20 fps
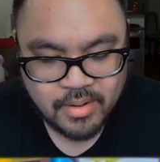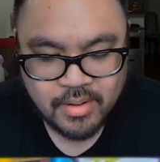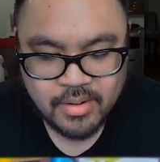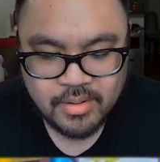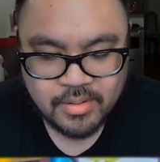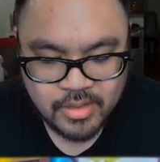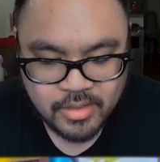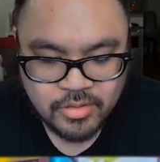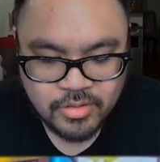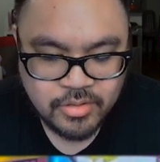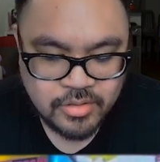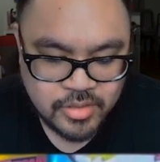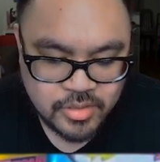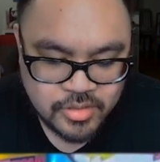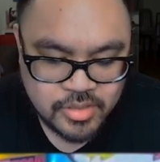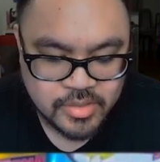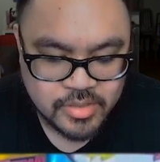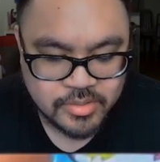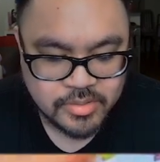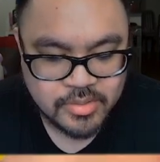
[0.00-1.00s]
that you just
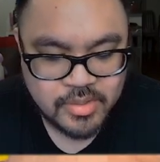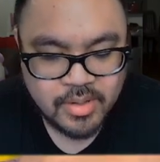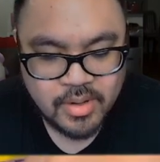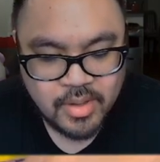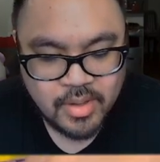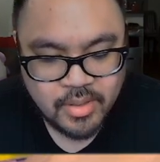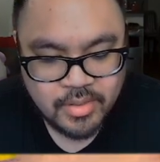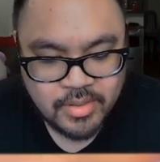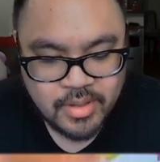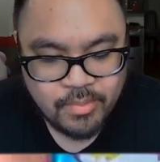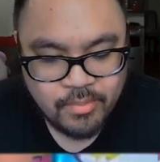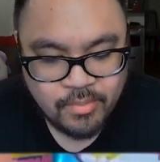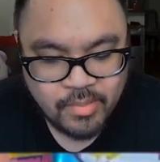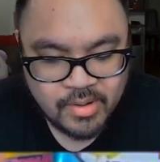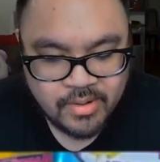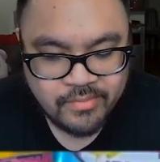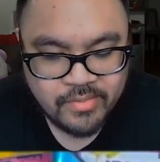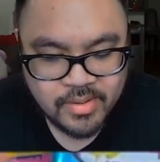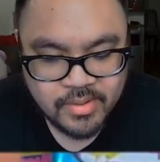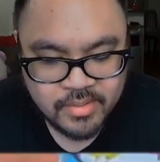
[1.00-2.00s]
chose. Then
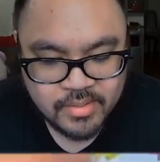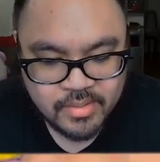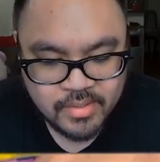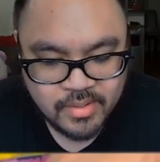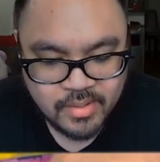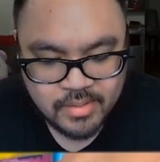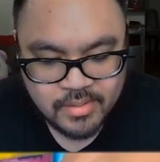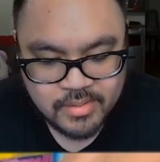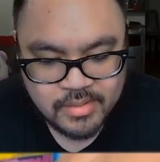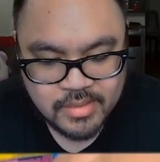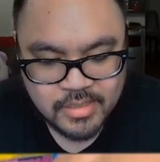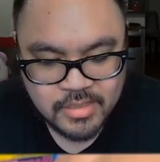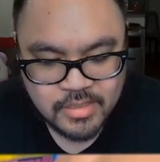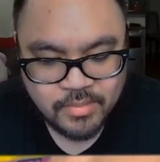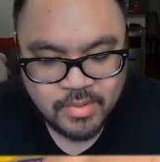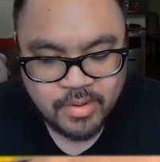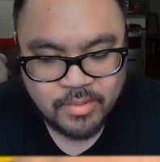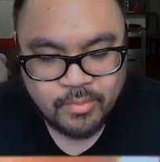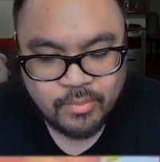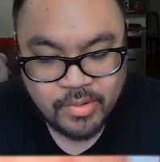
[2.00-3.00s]
one of your
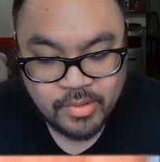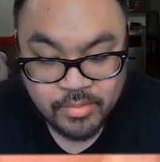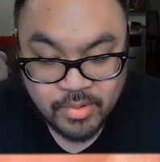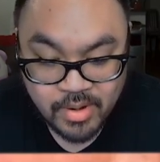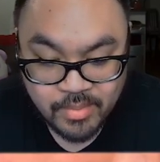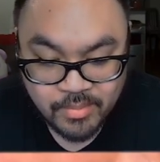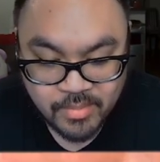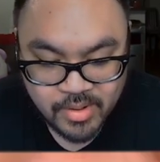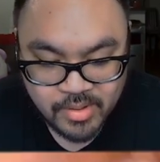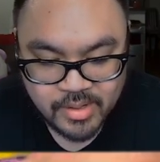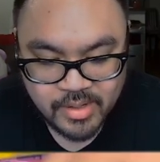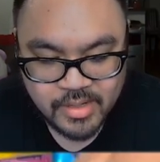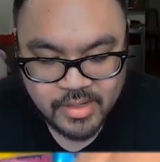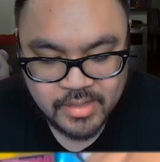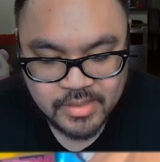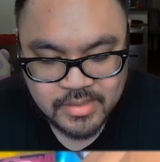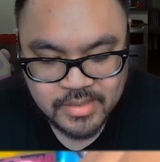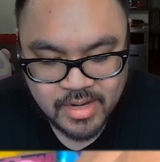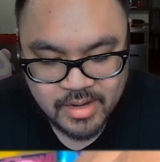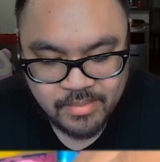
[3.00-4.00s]
Digimon with Greymon in
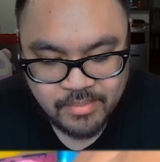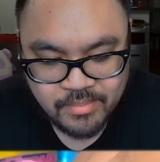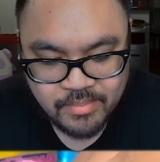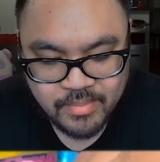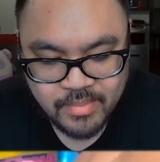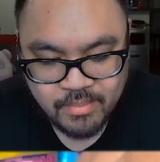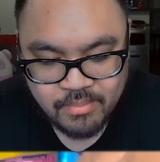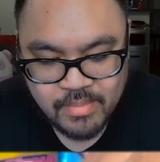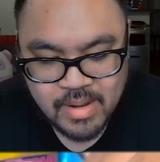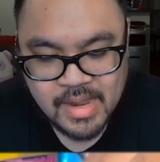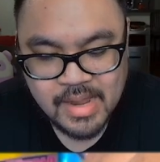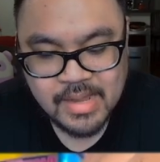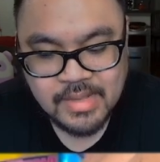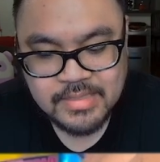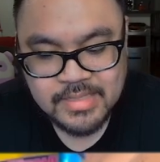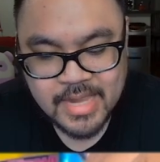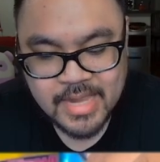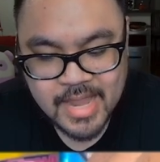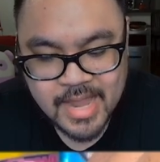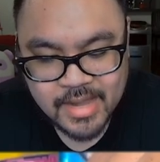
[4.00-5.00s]
name may
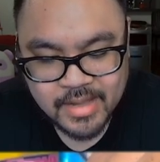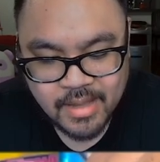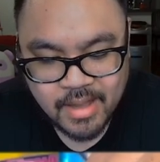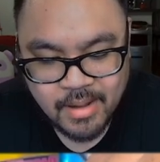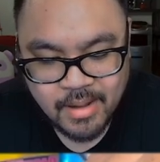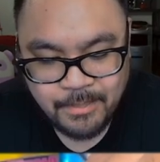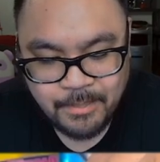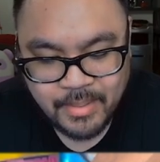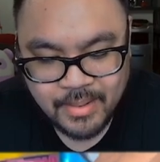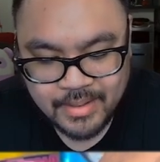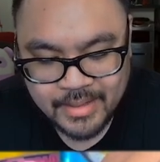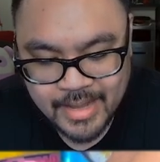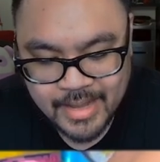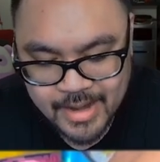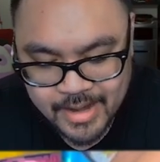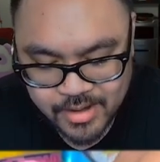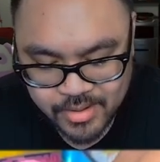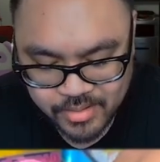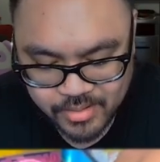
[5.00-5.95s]
attack a player.